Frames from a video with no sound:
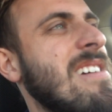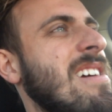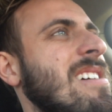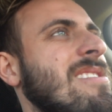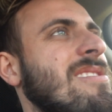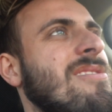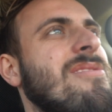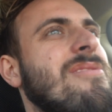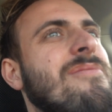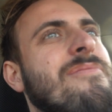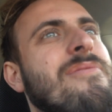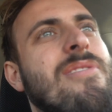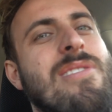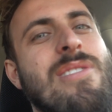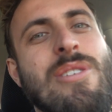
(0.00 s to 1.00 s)
I don't know.
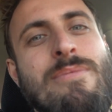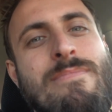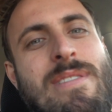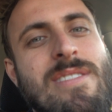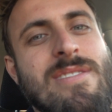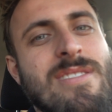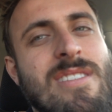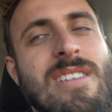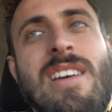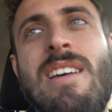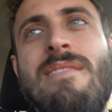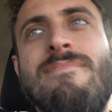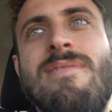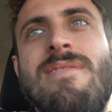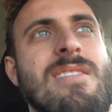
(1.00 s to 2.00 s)
For a little bit, it's
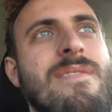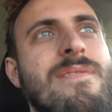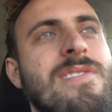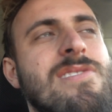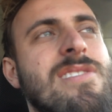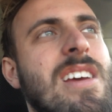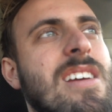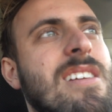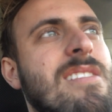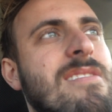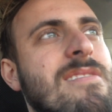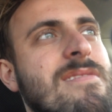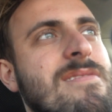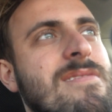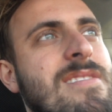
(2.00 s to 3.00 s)
okay, but like a few
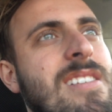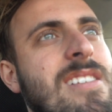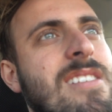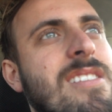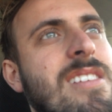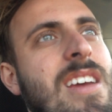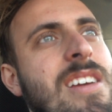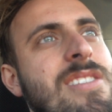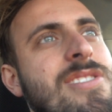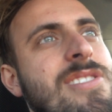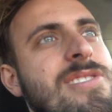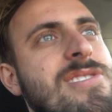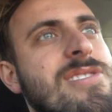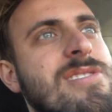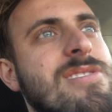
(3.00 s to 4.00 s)
seconds, it's like okay,
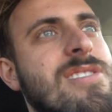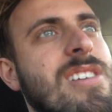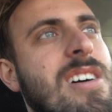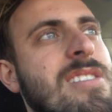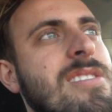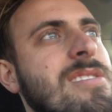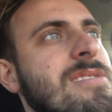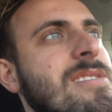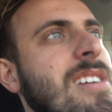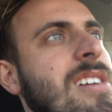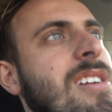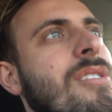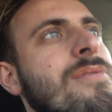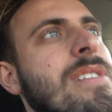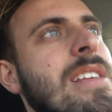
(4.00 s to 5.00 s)
gesture's done. It's
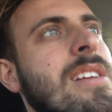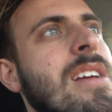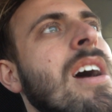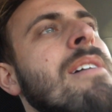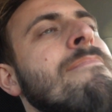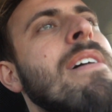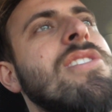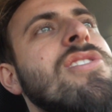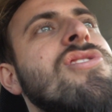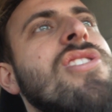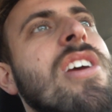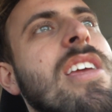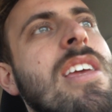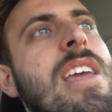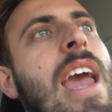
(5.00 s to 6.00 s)
like holding. Imagine
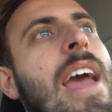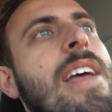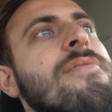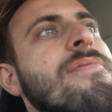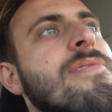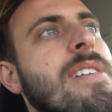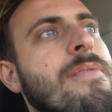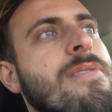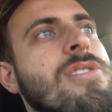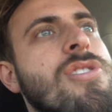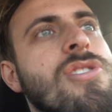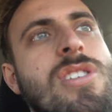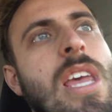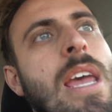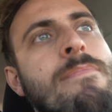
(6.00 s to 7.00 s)
shaking hands with someone. You
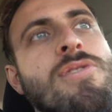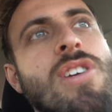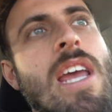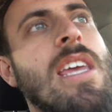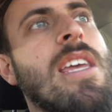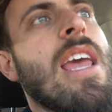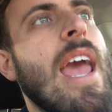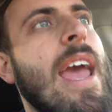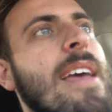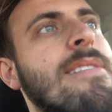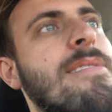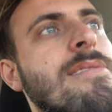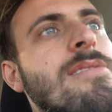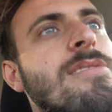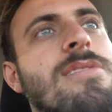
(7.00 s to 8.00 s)
just keep shaking
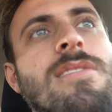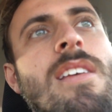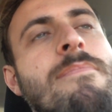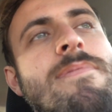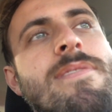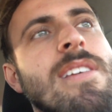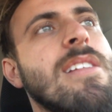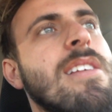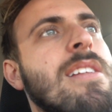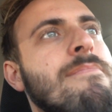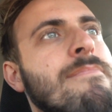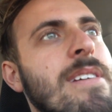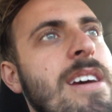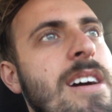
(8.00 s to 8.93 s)
hands. It just seems silly to me.